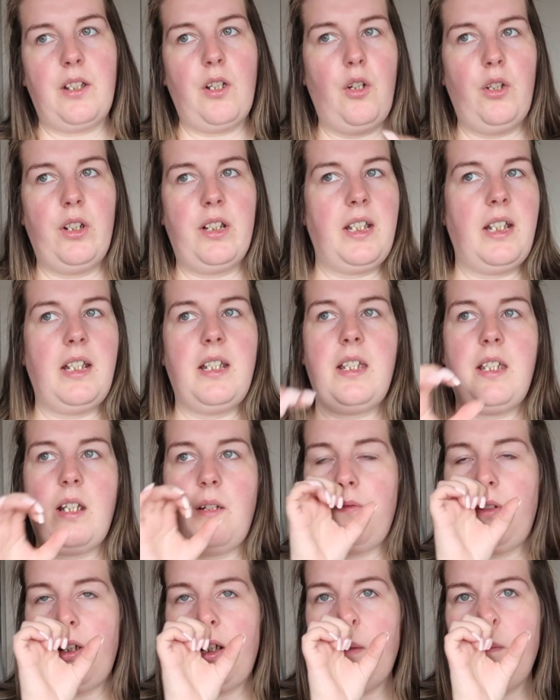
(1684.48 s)
the holiday
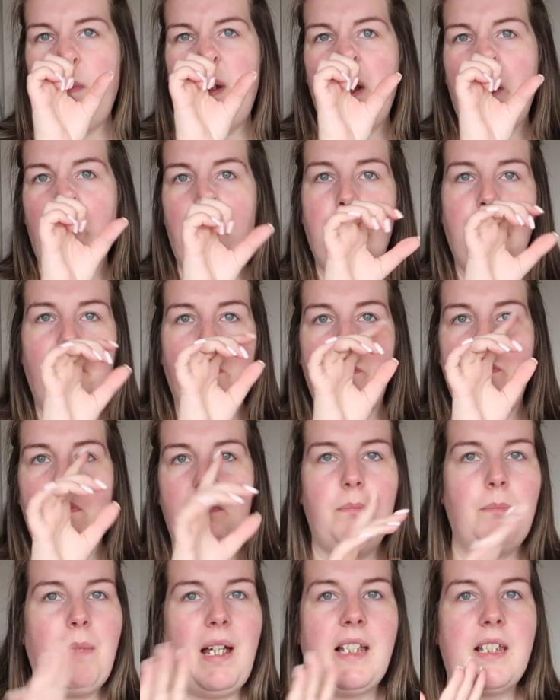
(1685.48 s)
stuff, like I'm in no
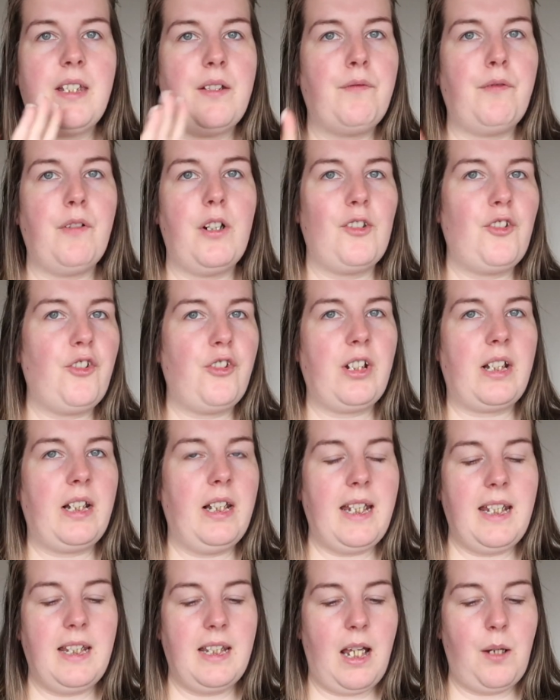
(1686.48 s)
massive rush to
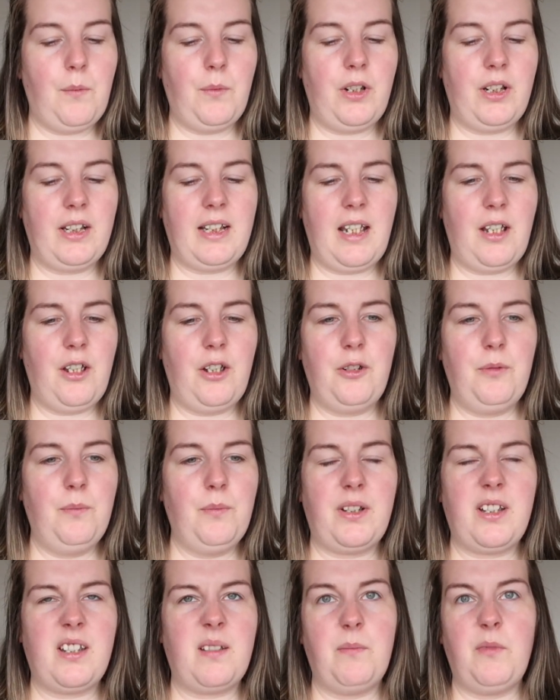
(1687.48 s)
clean that when I get home,
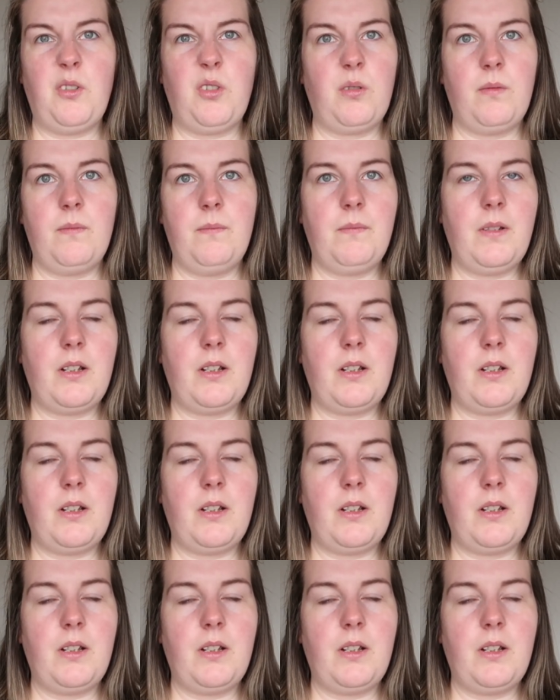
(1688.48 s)
because it's not